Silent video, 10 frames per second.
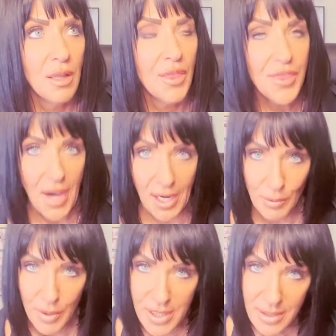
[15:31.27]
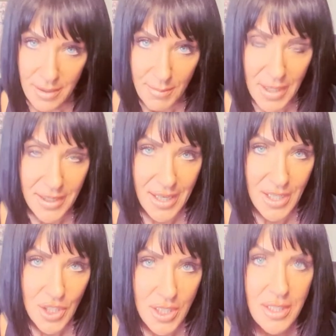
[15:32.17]
thyroid
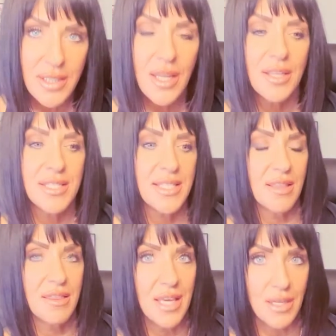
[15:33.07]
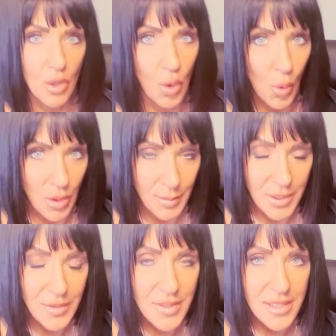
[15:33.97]
medication, synthetic
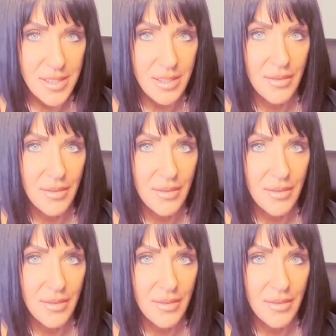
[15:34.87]
hormones.